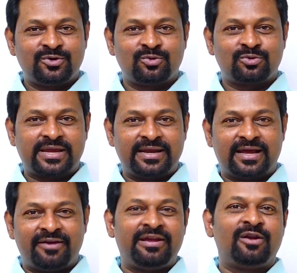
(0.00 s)
you can
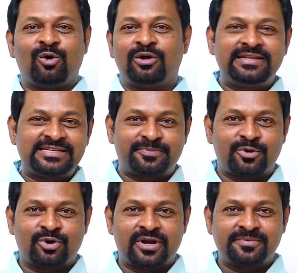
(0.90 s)
avail all these
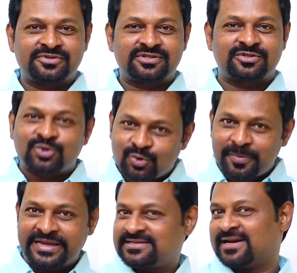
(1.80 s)
programs through
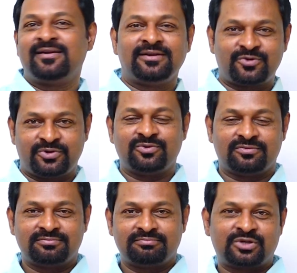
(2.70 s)
my channel to you,
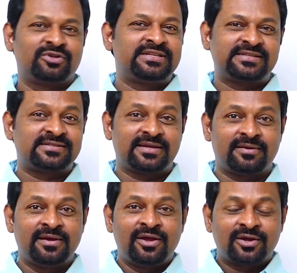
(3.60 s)
because this is
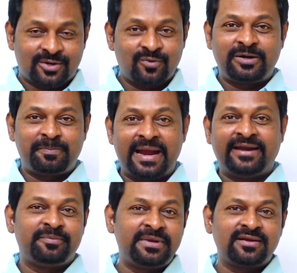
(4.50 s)
a COVID
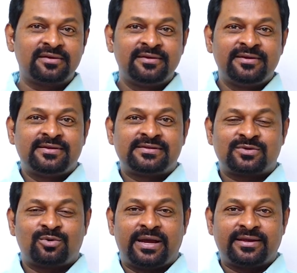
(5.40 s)
pandemic,
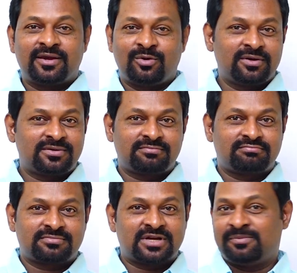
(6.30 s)
so I cannot
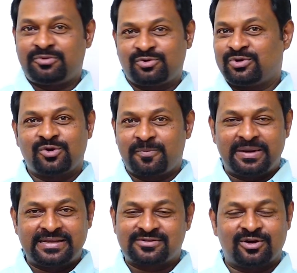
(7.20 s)
come to your
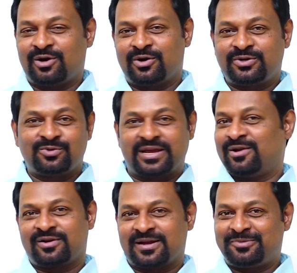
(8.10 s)
place or you
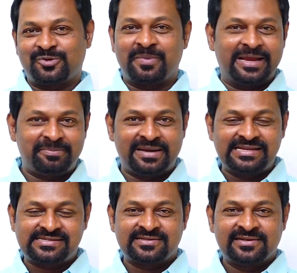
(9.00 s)
cannot come to my
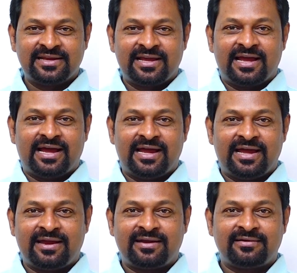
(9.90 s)
place,
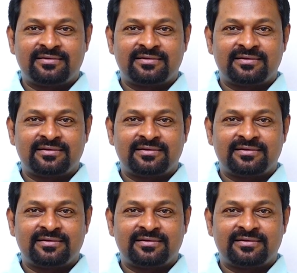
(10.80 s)
and